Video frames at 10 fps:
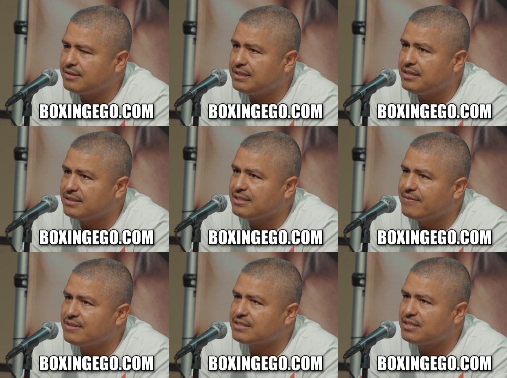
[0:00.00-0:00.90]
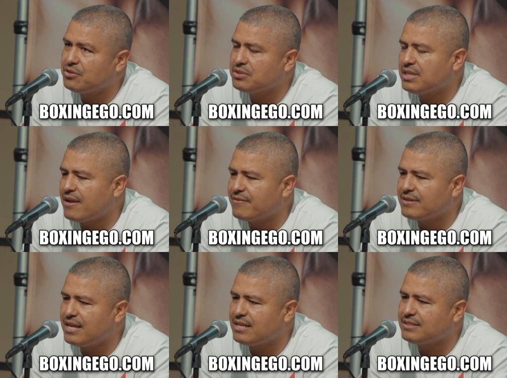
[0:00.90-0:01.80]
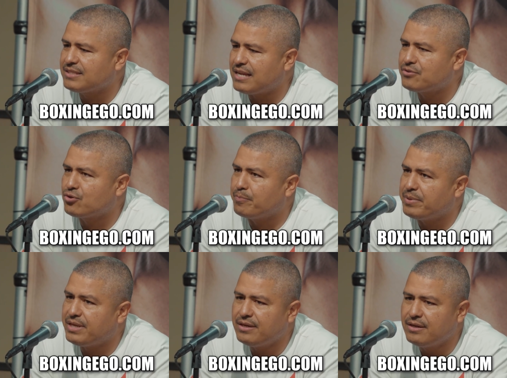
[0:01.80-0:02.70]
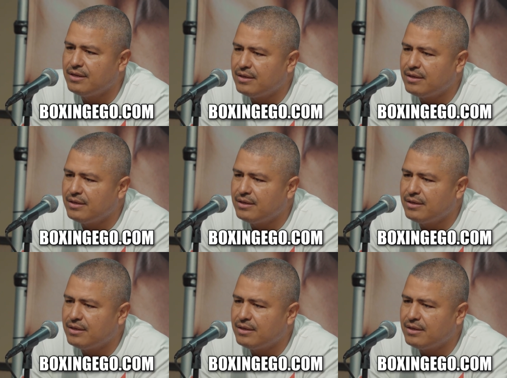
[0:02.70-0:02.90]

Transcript: he does have the skills. He has, he has the time to compete.